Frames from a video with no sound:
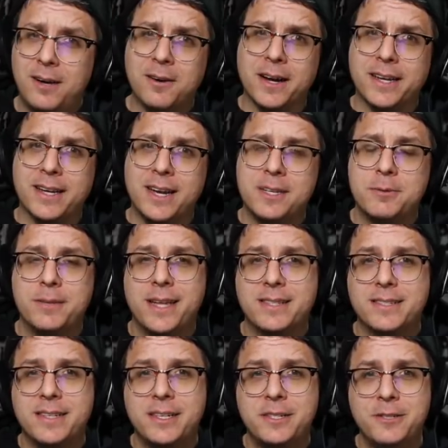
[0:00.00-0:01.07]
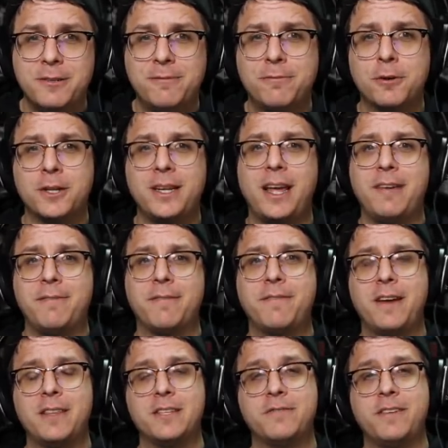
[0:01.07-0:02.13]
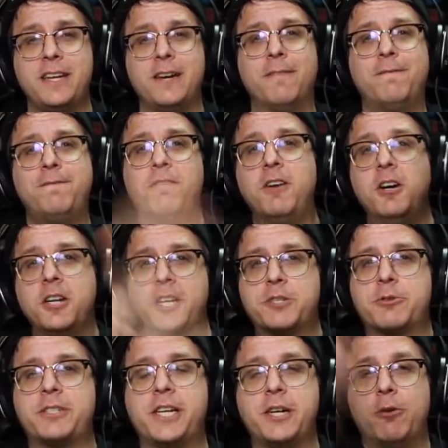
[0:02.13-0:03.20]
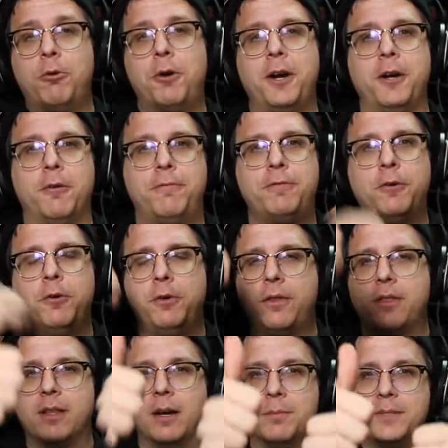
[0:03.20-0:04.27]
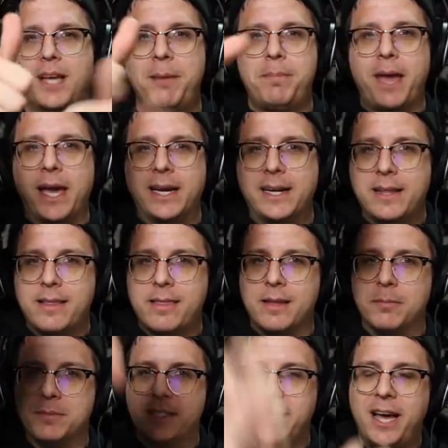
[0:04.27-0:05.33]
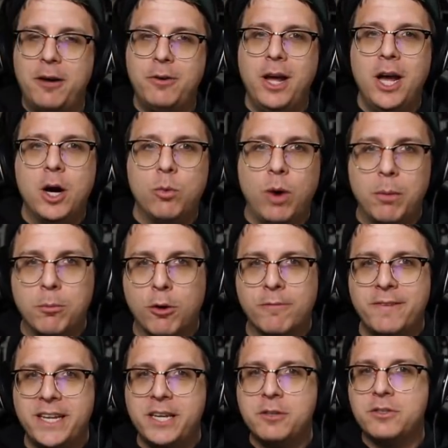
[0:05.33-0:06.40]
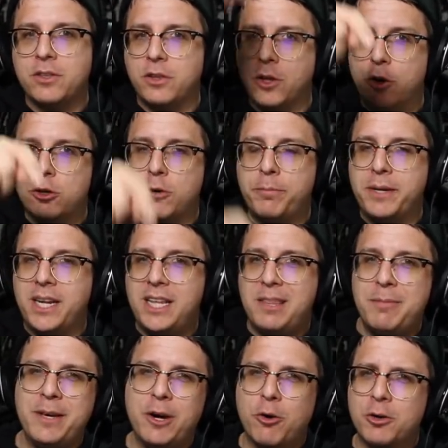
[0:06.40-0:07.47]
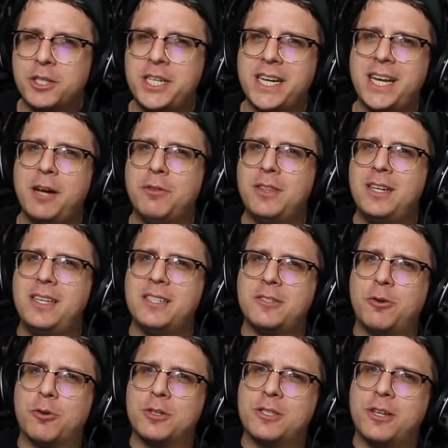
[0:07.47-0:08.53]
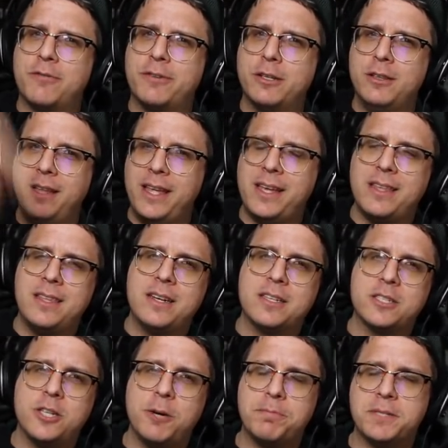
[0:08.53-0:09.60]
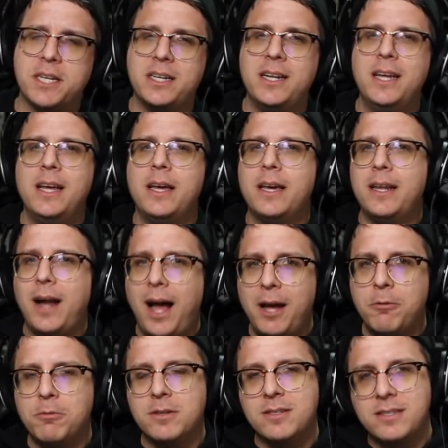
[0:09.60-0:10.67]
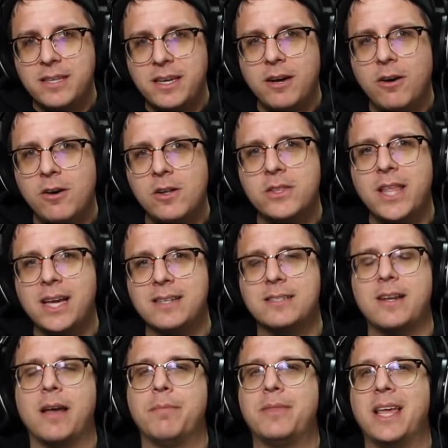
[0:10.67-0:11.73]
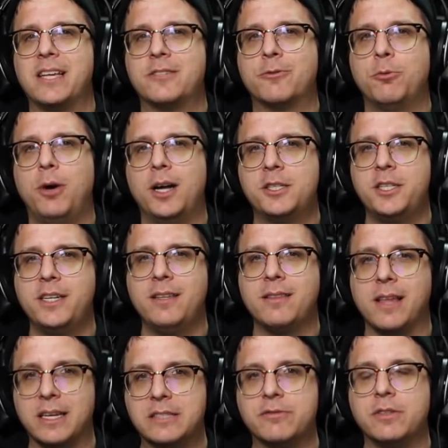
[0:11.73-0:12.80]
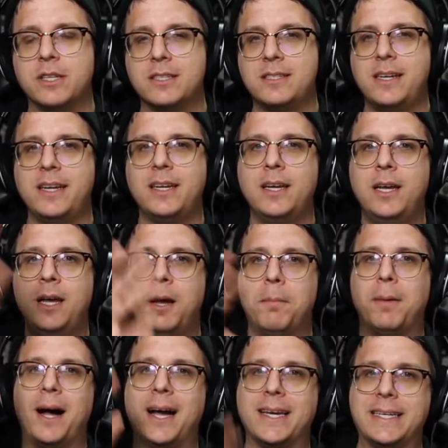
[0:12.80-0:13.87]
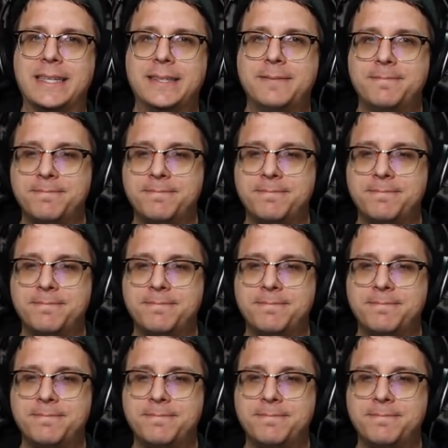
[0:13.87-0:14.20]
Alright guys, well that's going to do it for today. If you found this video fun, interesting, or helpful, thumbs up. Hated it, thumbs down. Want more videos? Logo beneath me, or check out the Discord server, link in the description, and I will see y'all next time. Thanks for watching, thanks for listening, bye.